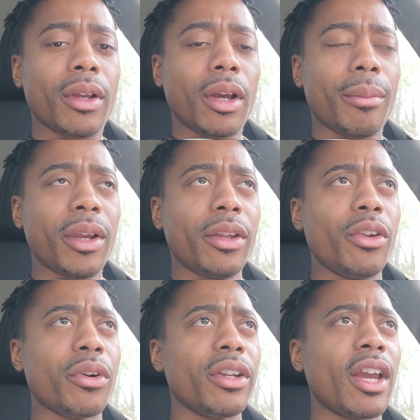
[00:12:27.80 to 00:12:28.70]
I mean,
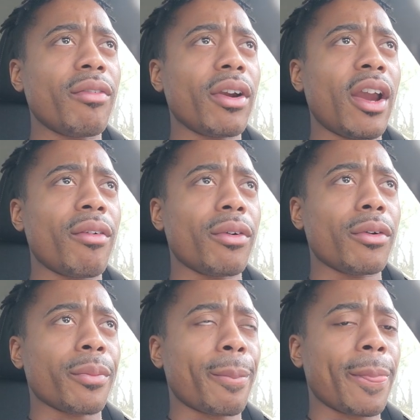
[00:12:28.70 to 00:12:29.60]
you can never
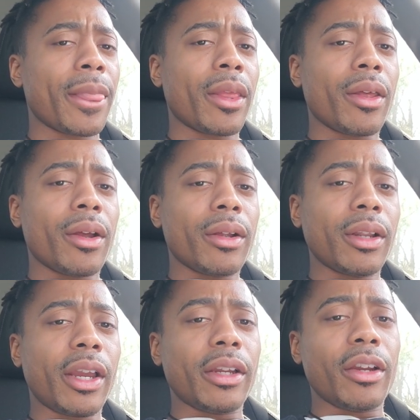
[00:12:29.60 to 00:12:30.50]
ever
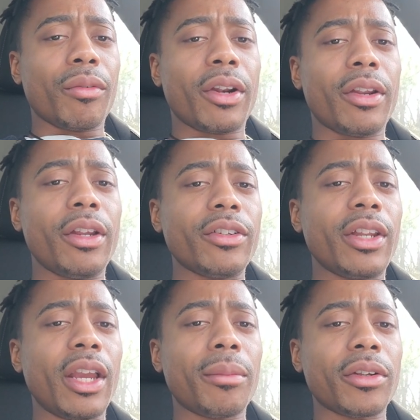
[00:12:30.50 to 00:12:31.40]
like get rid of these
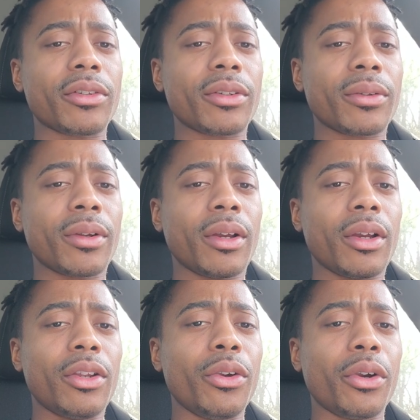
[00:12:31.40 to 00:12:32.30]
demons.
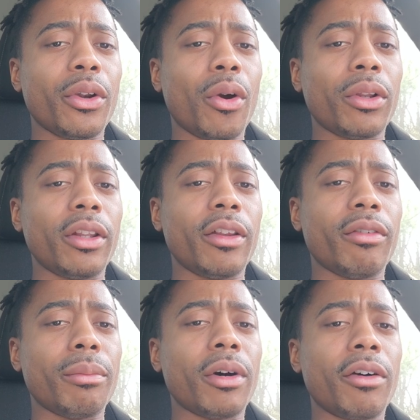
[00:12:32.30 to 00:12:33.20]
You can only live
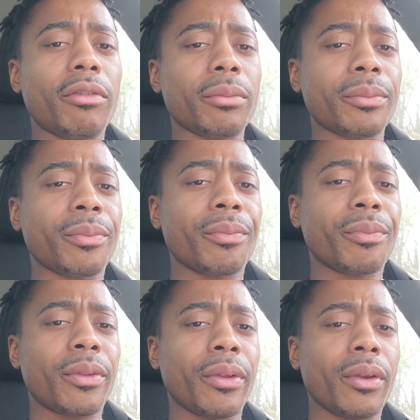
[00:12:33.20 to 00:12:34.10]
above them.
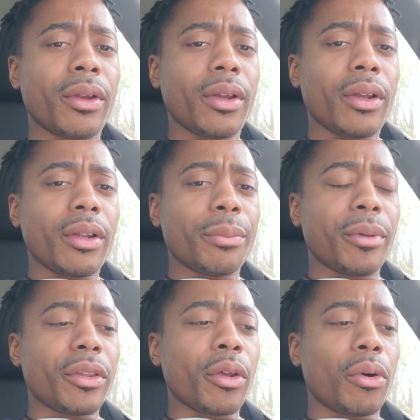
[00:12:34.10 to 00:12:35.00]

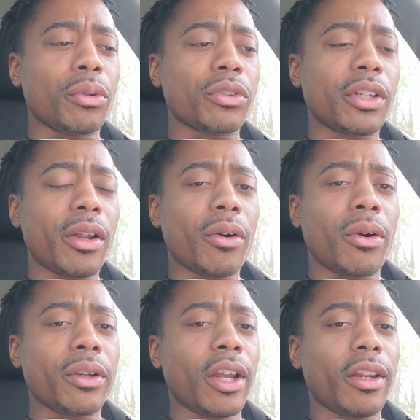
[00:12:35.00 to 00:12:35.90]
But those that are
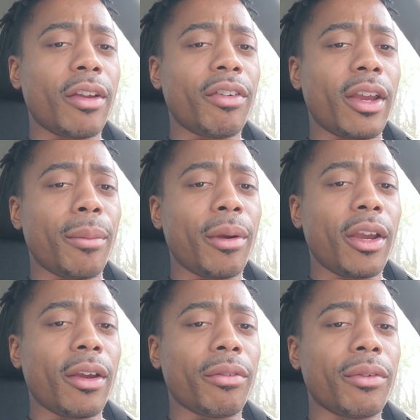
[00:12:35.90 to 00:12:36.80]
on that left hand
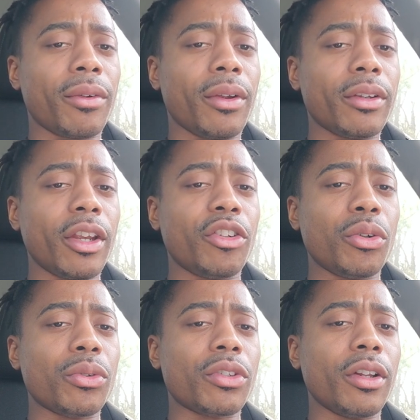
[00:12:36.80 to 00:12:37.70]
path, they
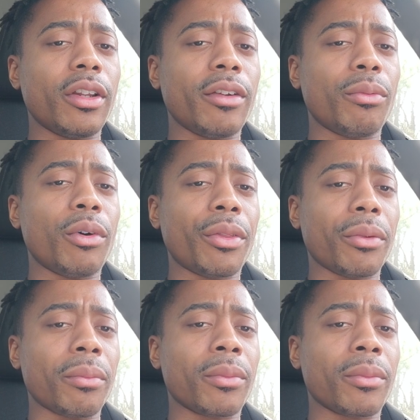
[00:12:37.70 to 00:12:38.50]
choose to live with them.